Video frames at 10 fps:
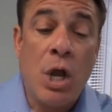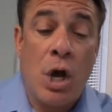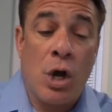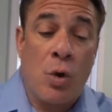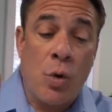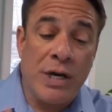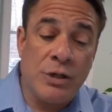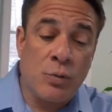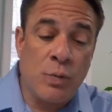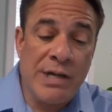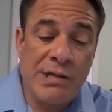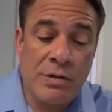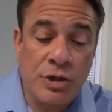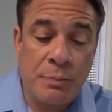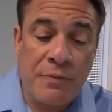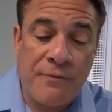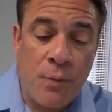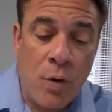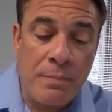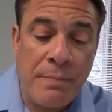According to research
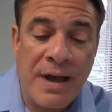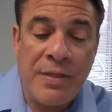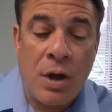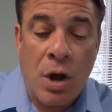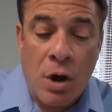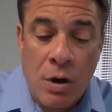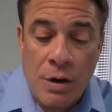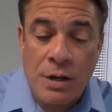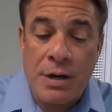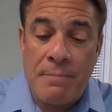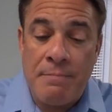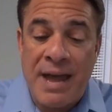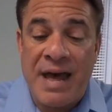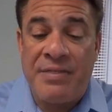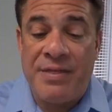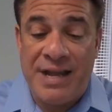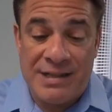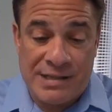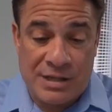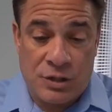performed by the HeartMath
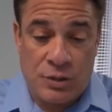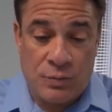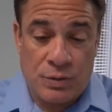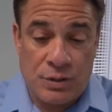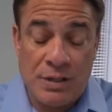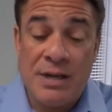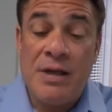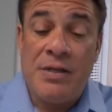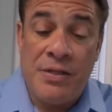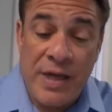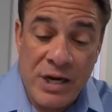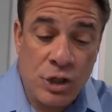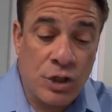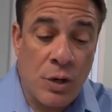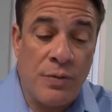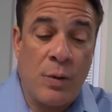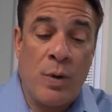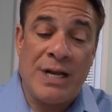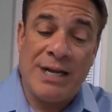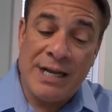Institute, they show that
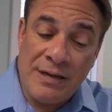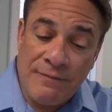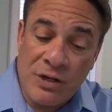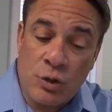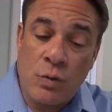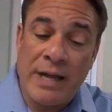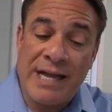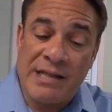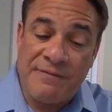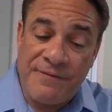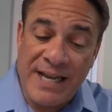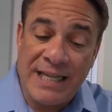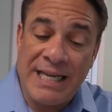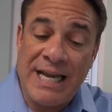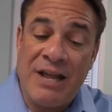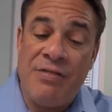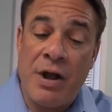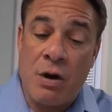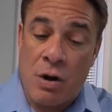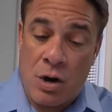when an individual has a feeling in
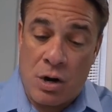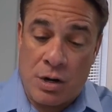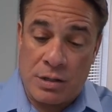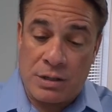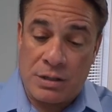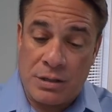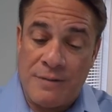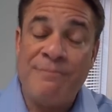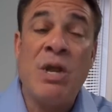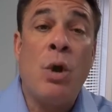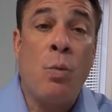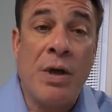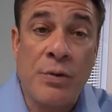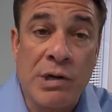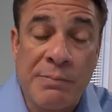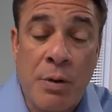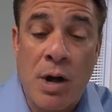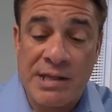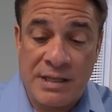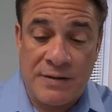their heart, whether it's
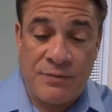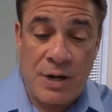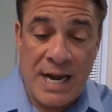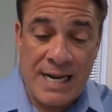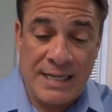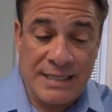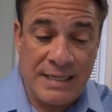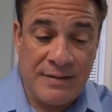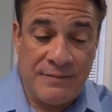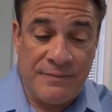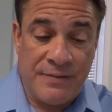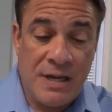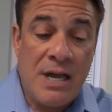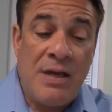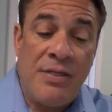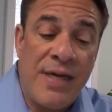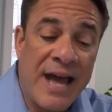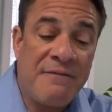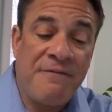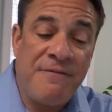positive or negative,
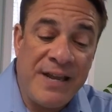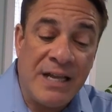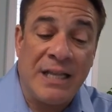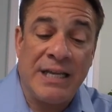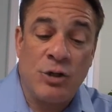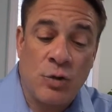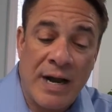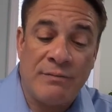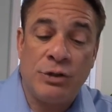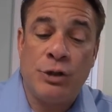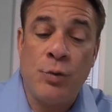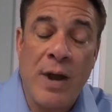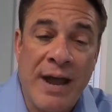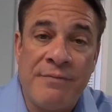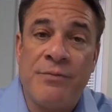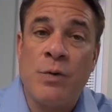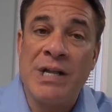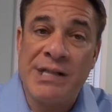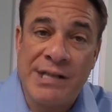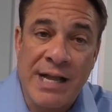that feeling travels to every
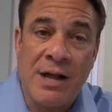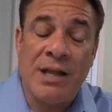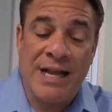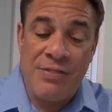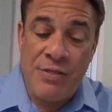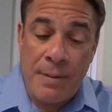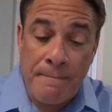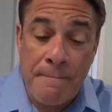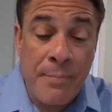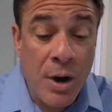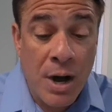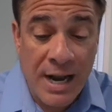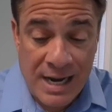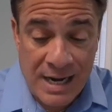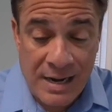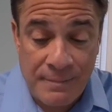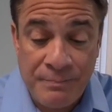cell in the body